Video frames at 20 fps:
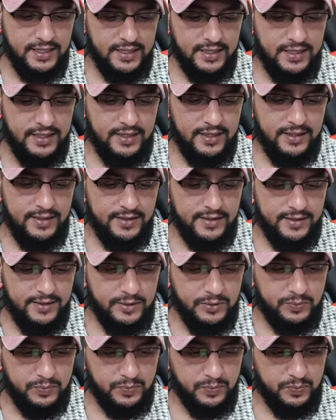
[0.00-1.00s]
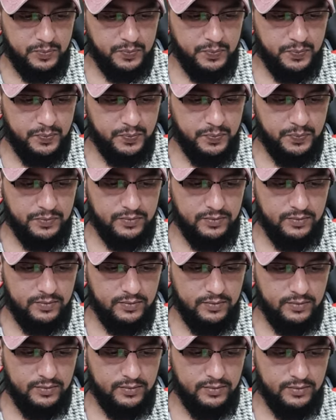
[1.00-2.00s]

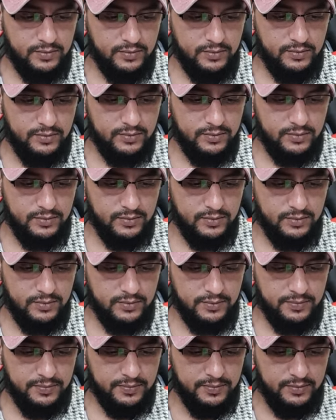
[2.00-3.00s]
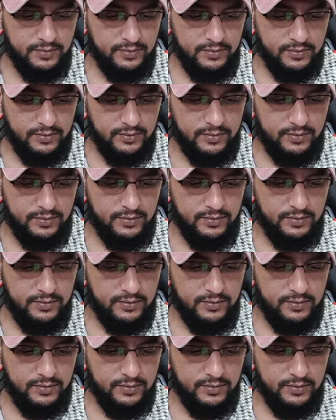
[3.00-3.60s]
Nothing is said.